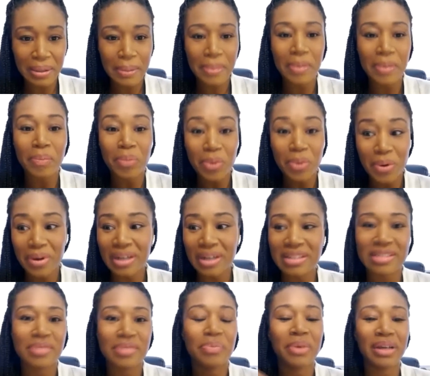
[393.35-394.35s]
The more I
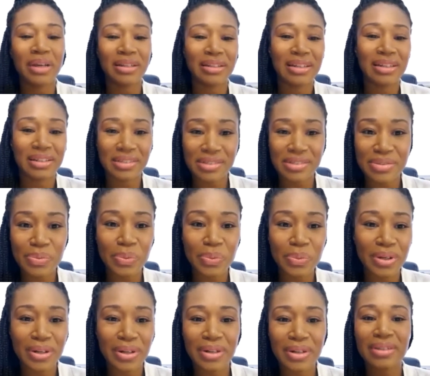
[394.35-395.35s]
spent in his
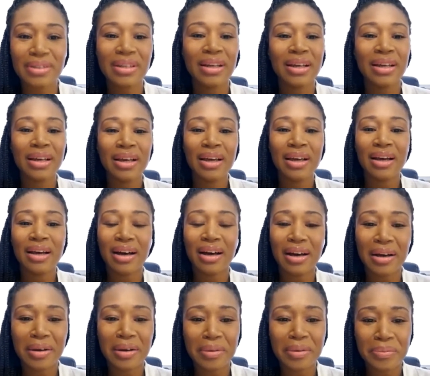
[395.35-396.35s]
word,
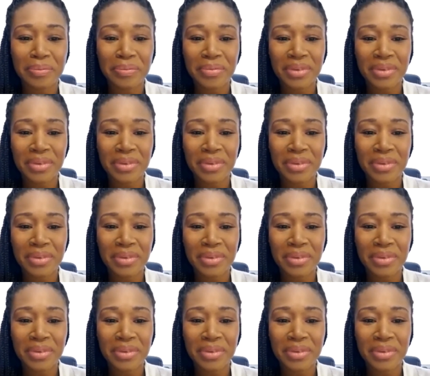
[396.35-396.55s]
um,